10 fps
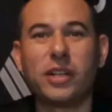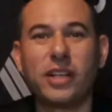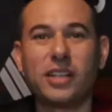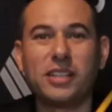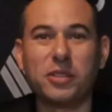Utoya
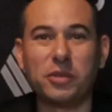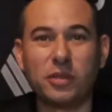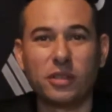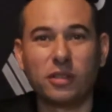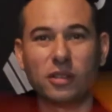Daily
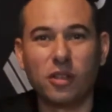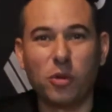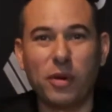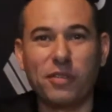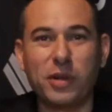News.
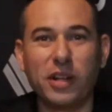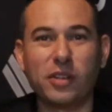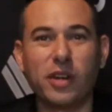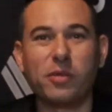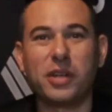Hope everyone had a
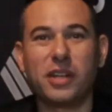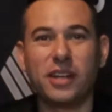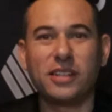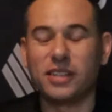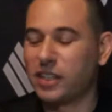great
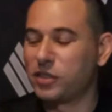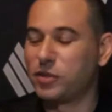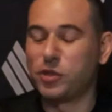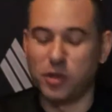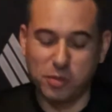weekend and thanks for
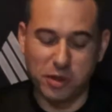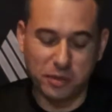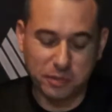joining me.